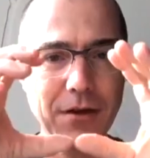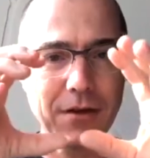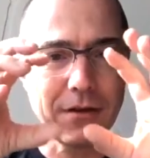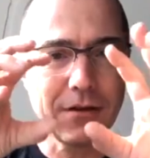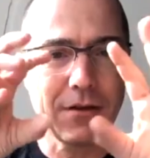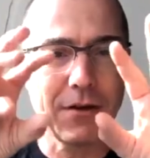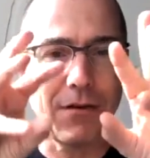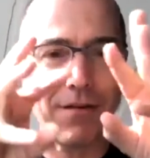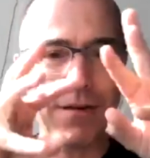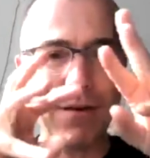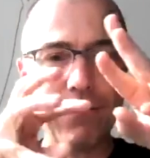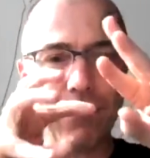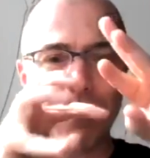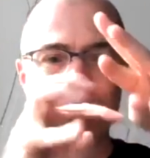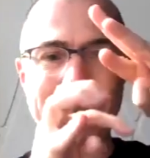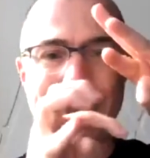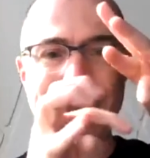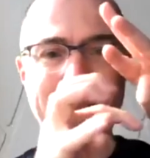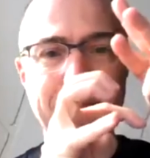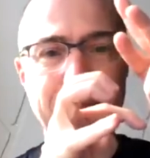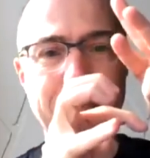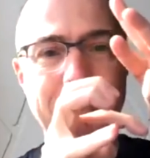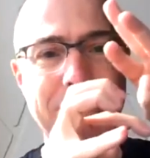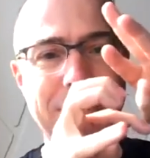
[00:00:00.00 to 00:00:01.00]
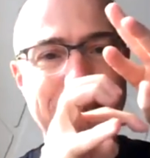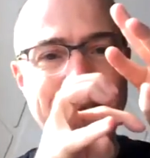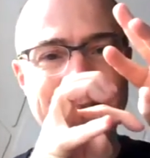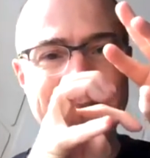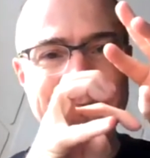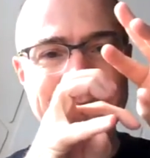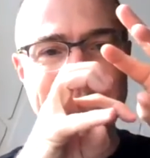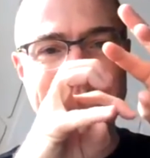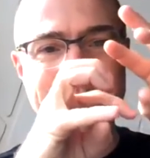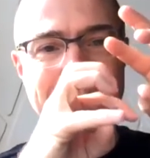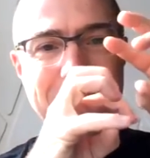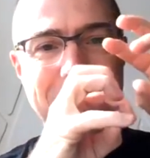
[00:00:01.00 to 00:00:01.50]
going from like
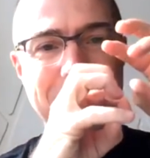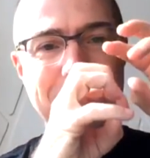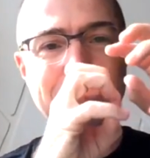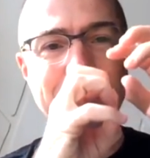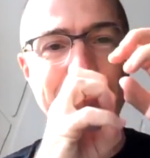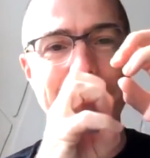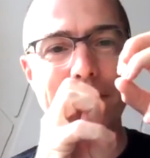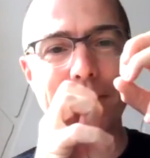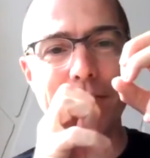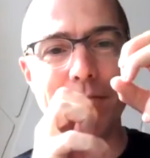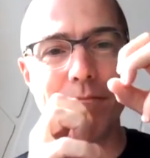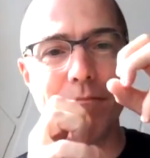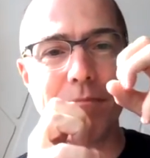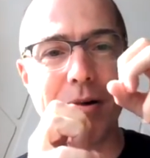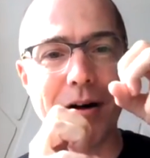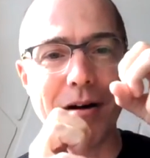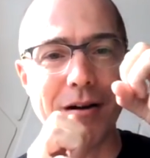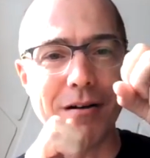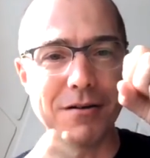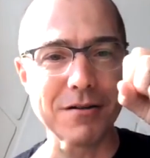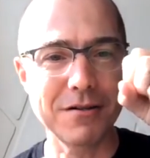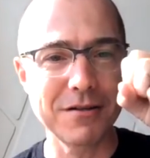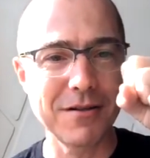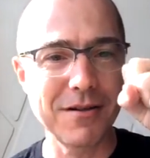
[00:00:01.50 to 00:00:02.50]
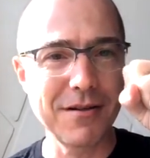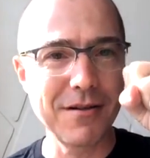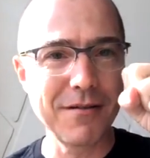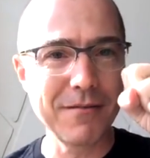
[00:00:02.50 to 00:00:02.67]
this to balls.